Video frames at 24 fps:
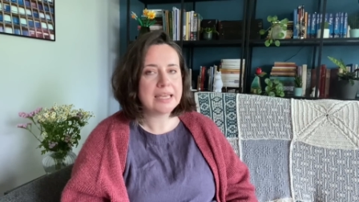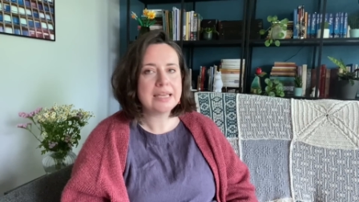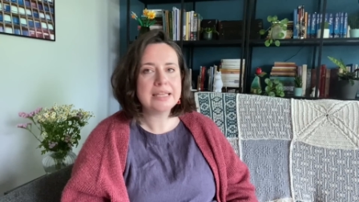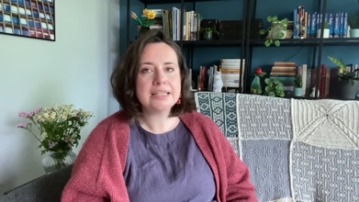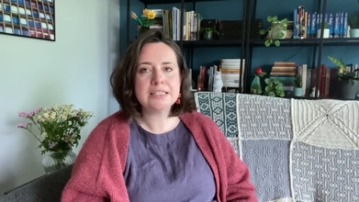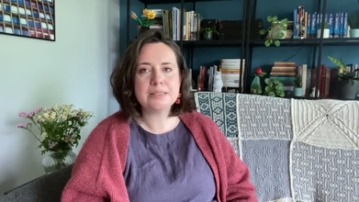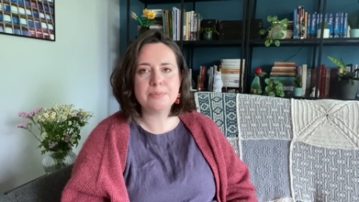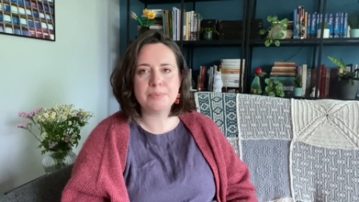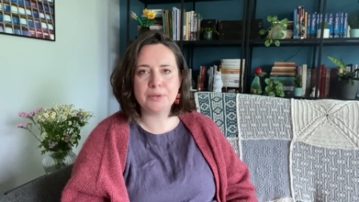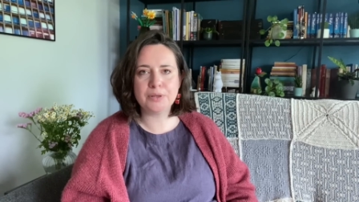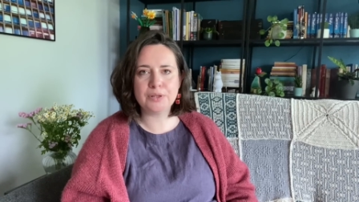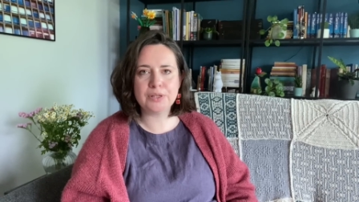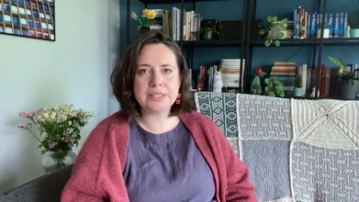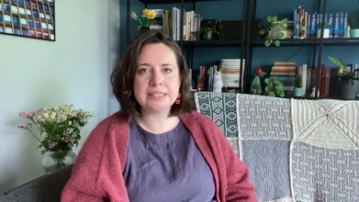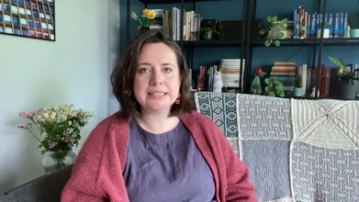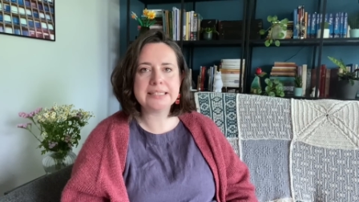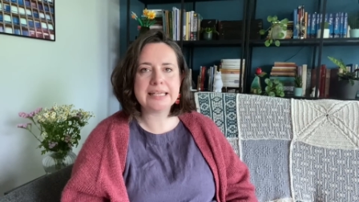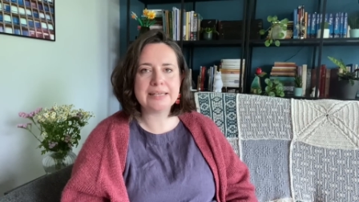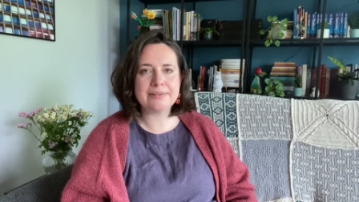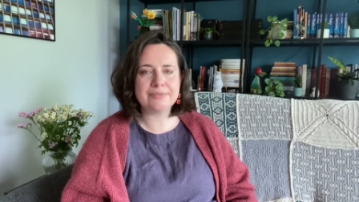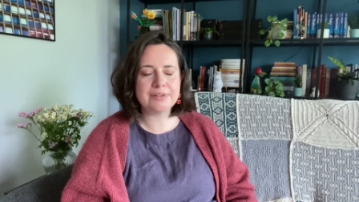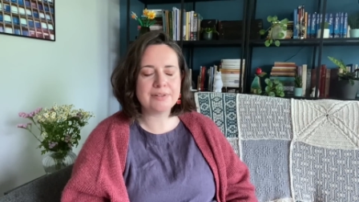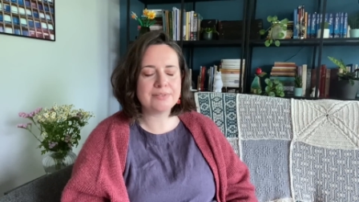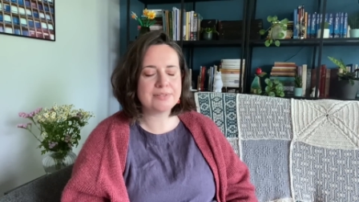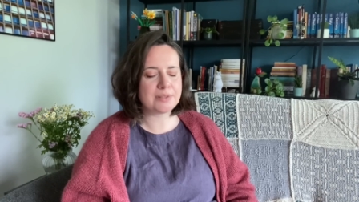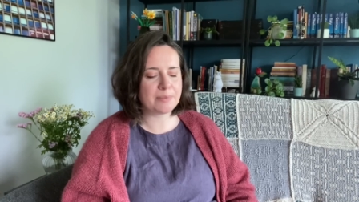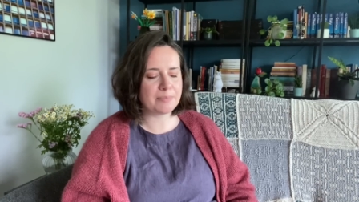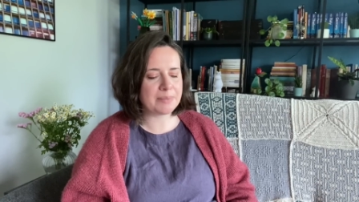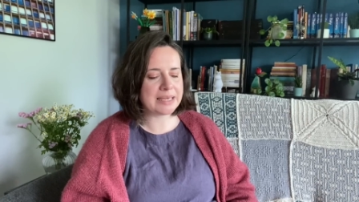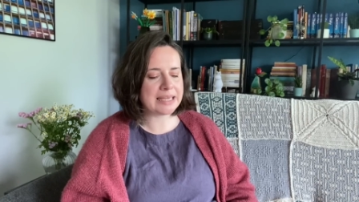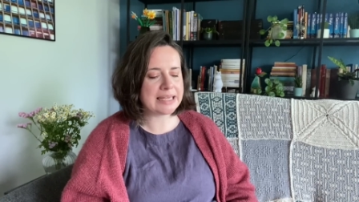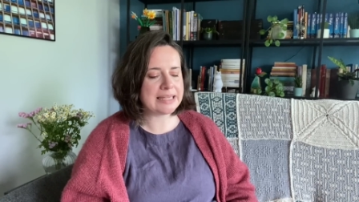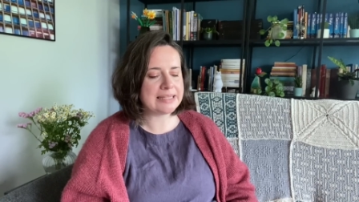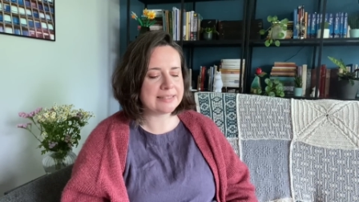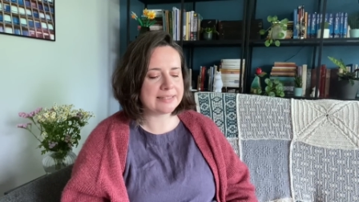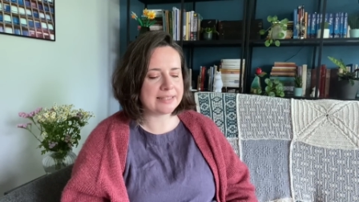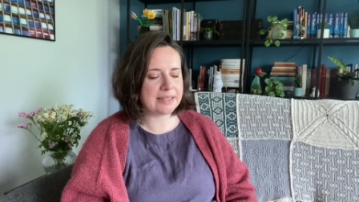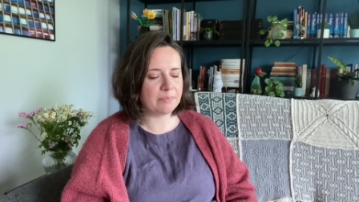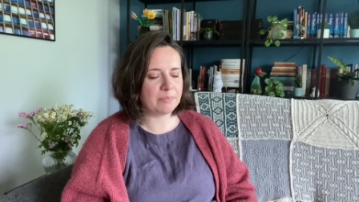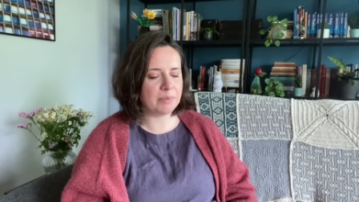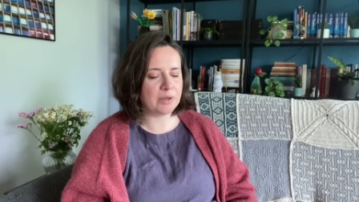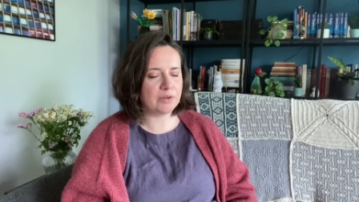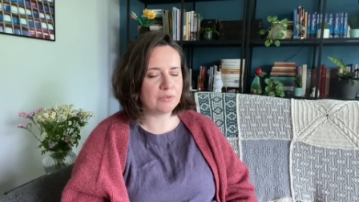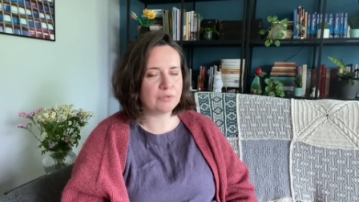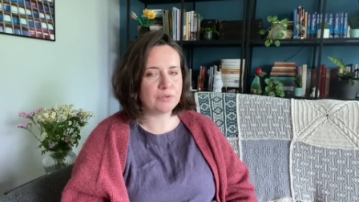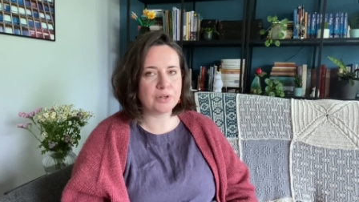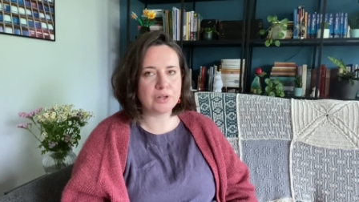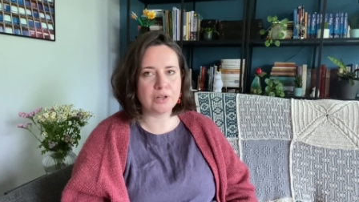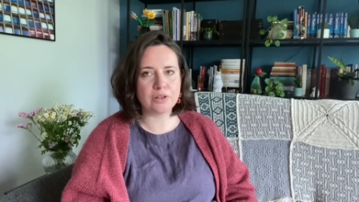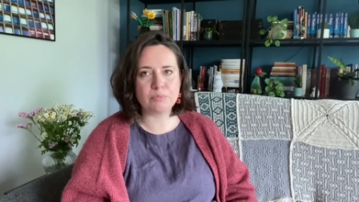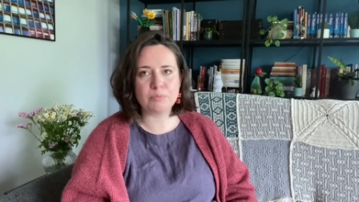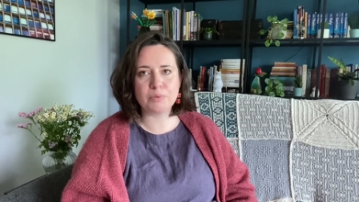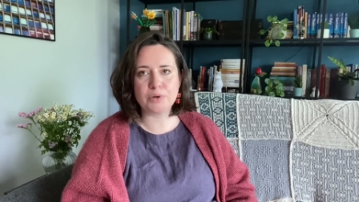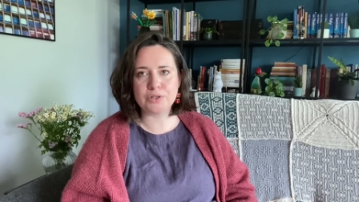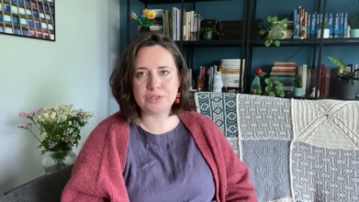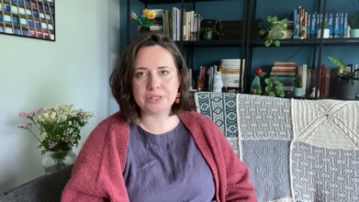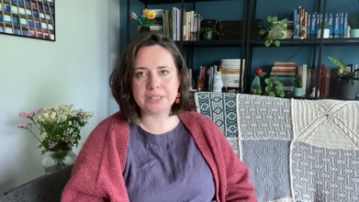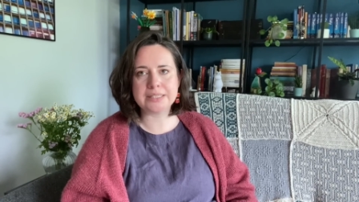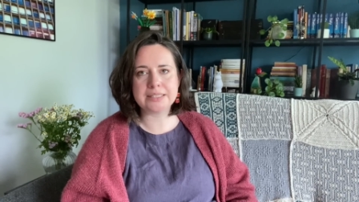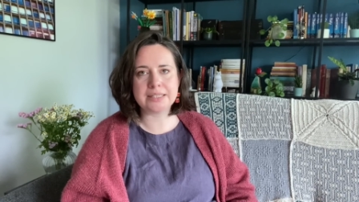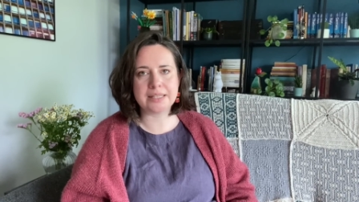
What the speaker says: To be honest, even if something is earmarked for another project,